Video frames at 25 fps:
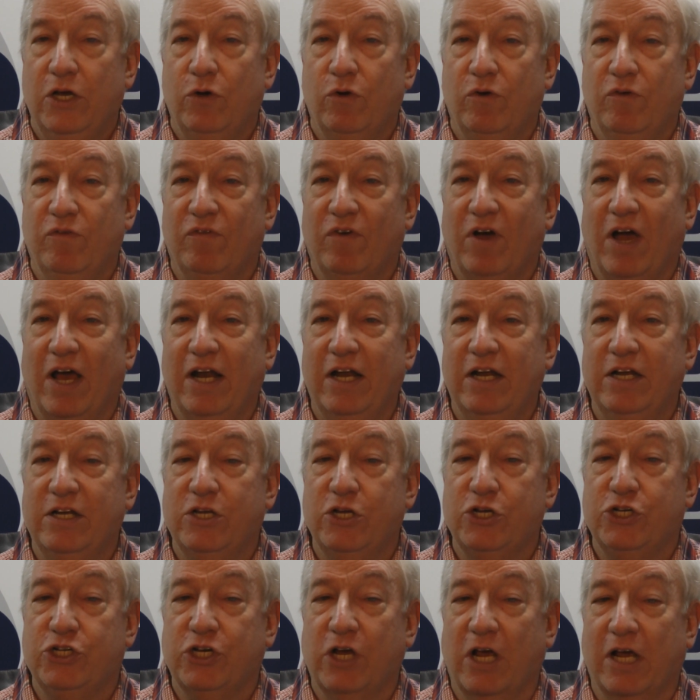You're invited
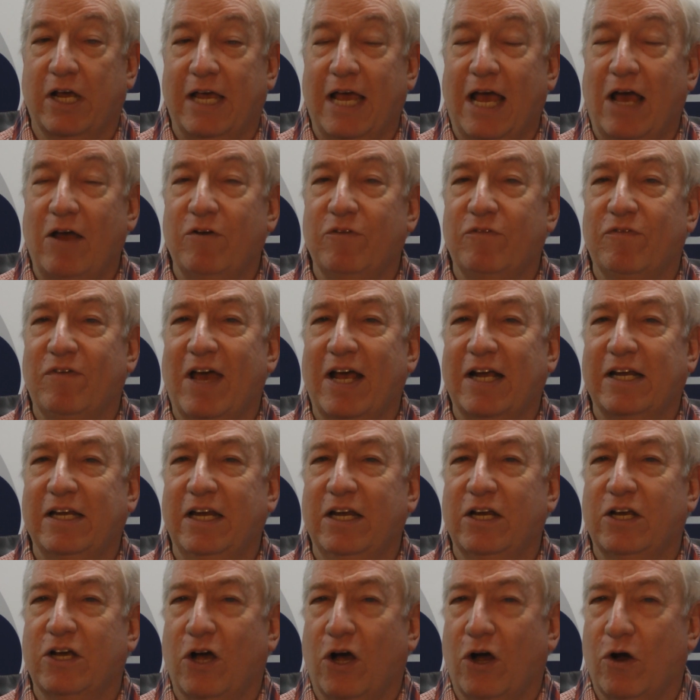to check out, in fact,
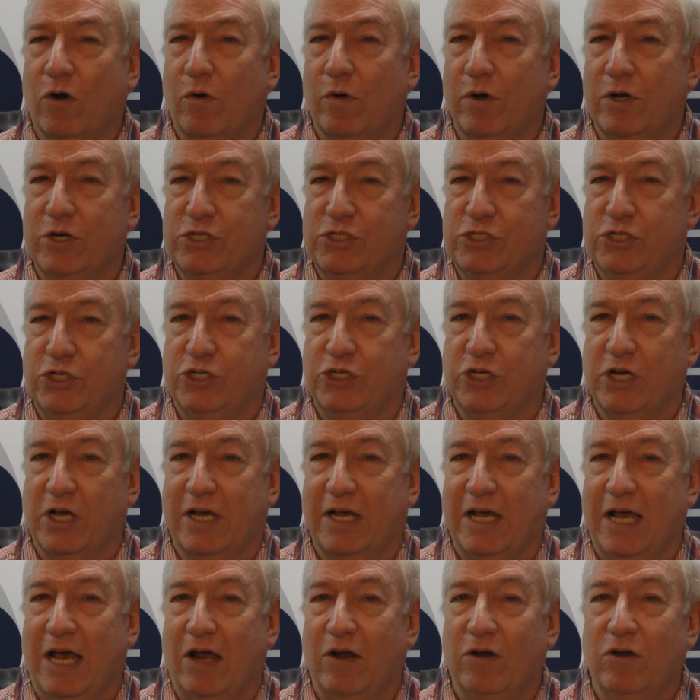encouraged to
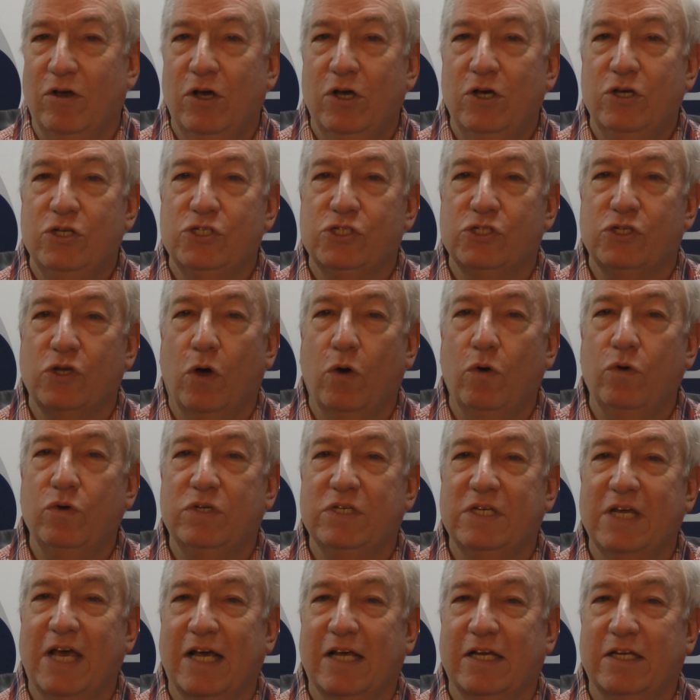check out
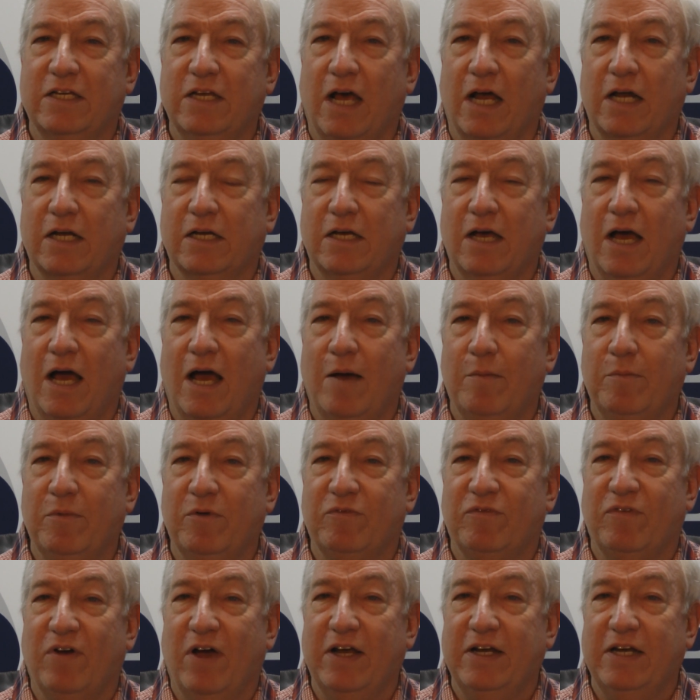SoTech.com
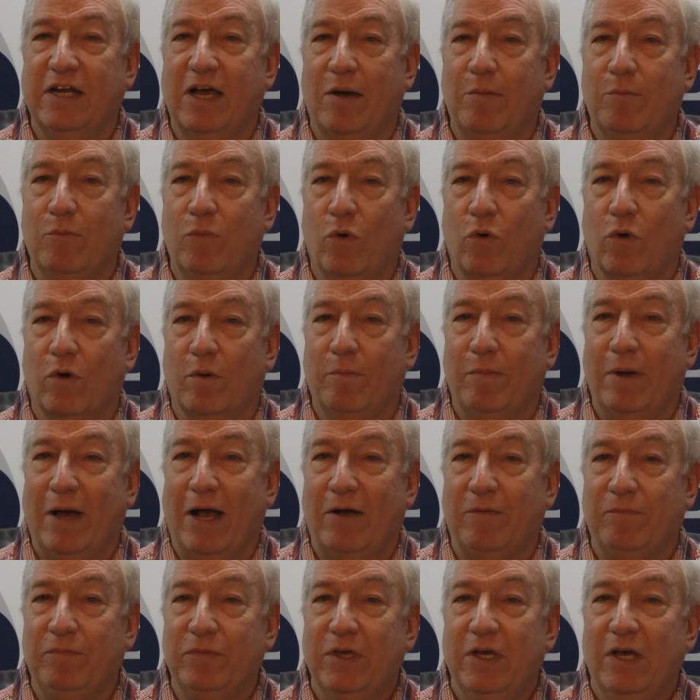to find out more
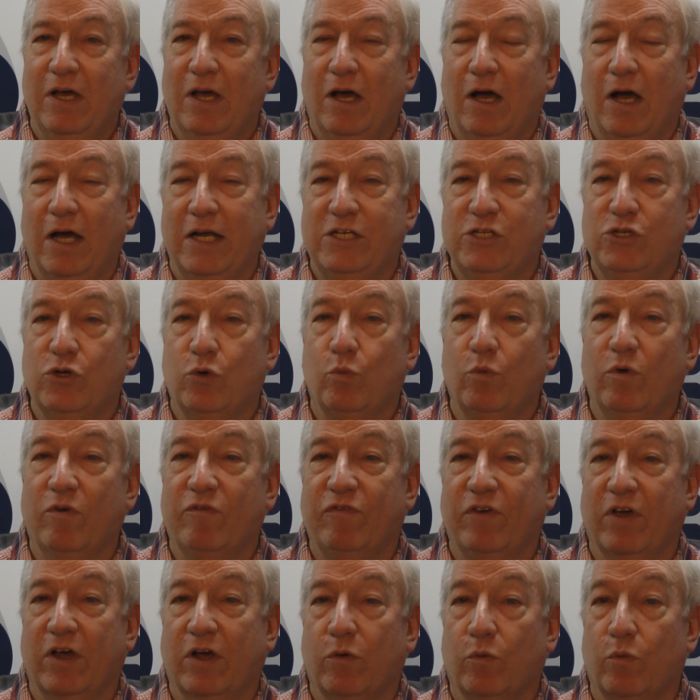about a
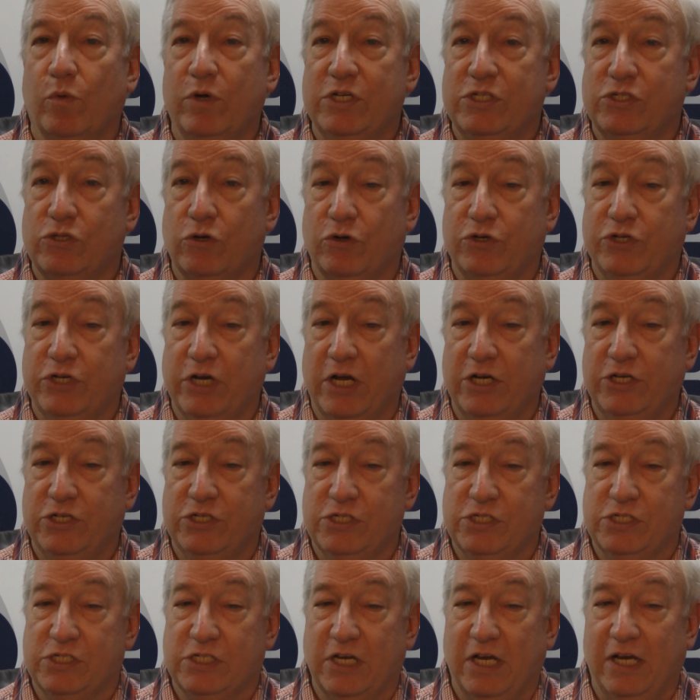terrific research
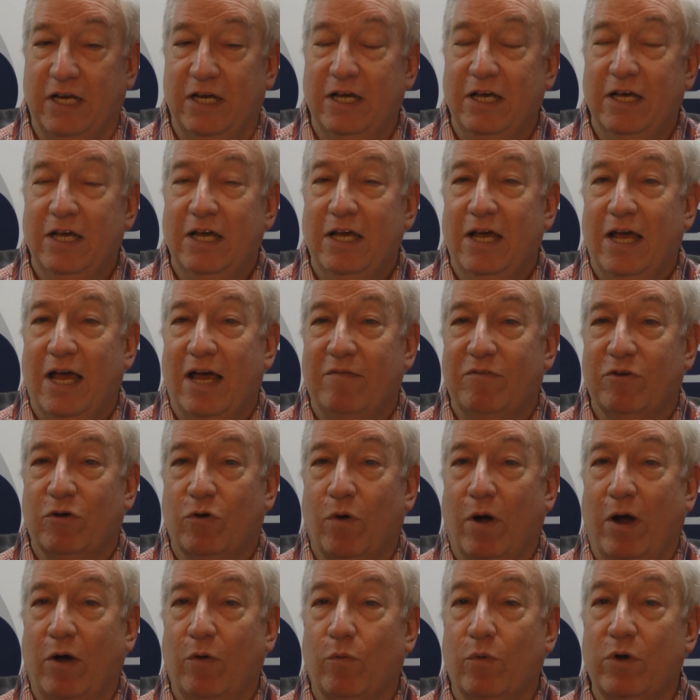agency. Have a
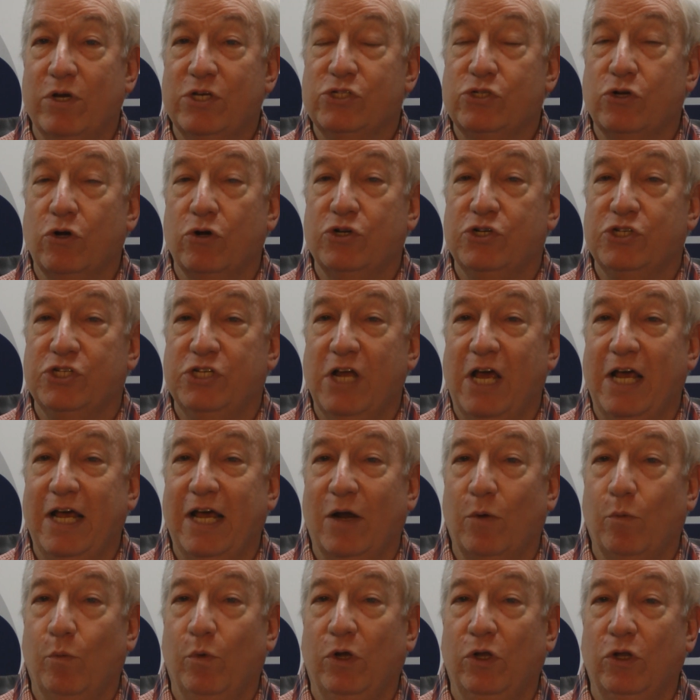great research
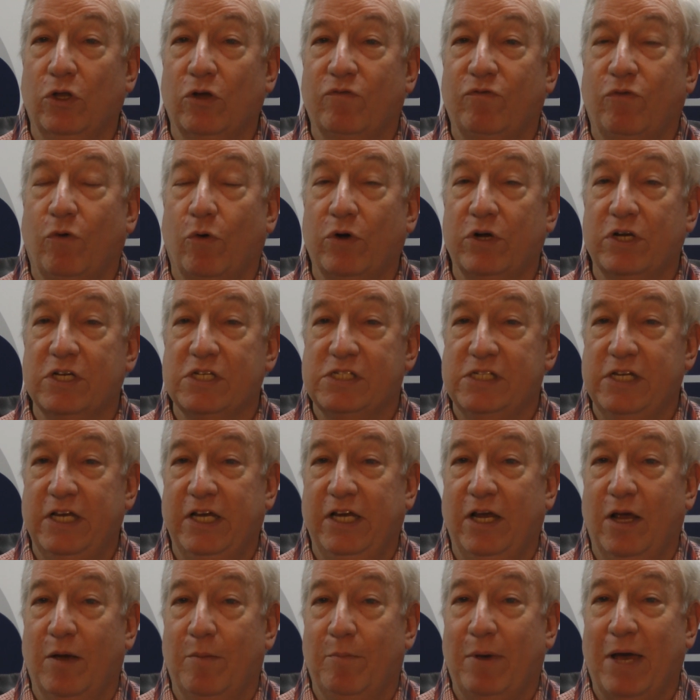day, and we'll look forward to
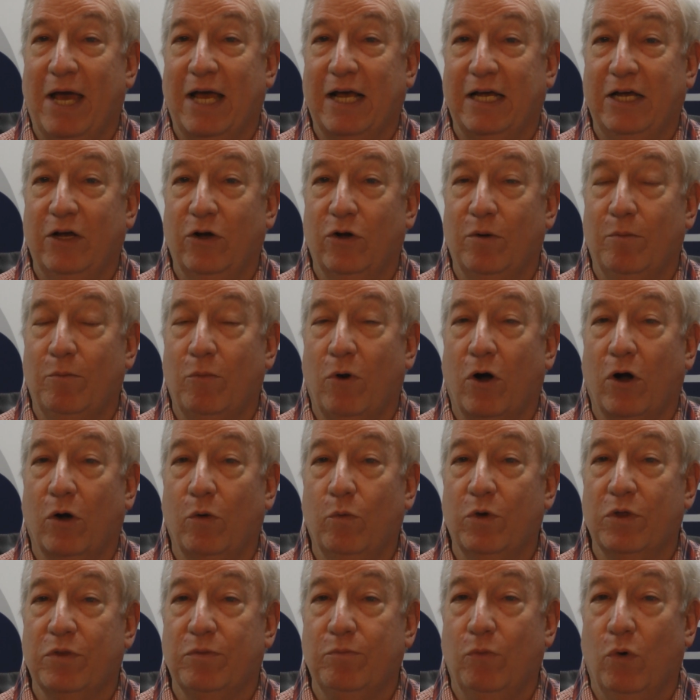seeing you back here tomorrow
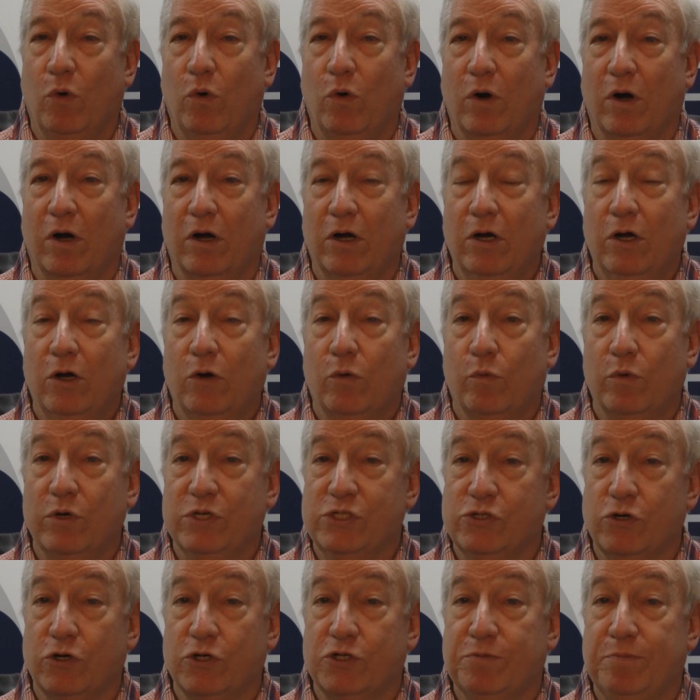with more
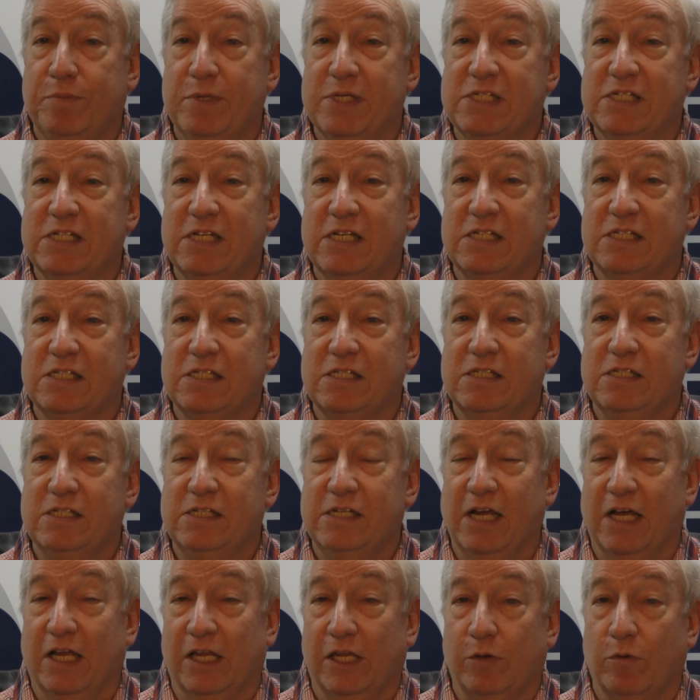Research Business
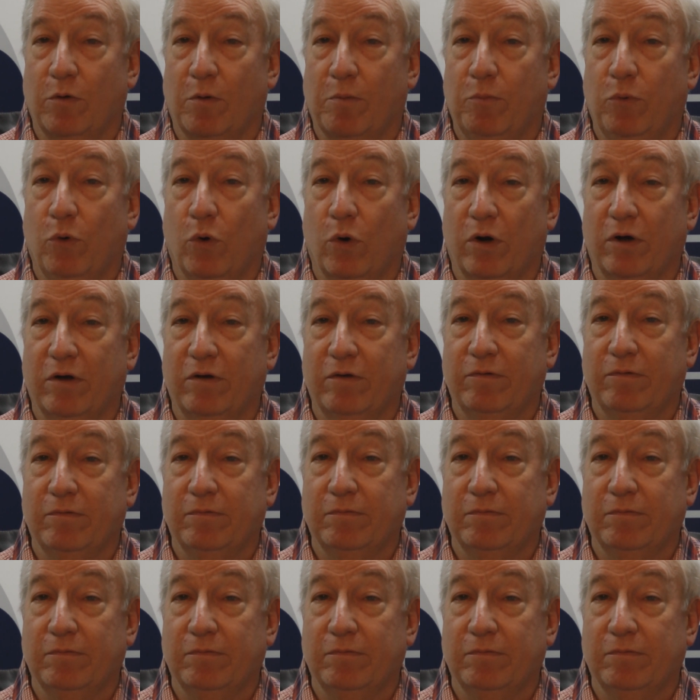Daily Report.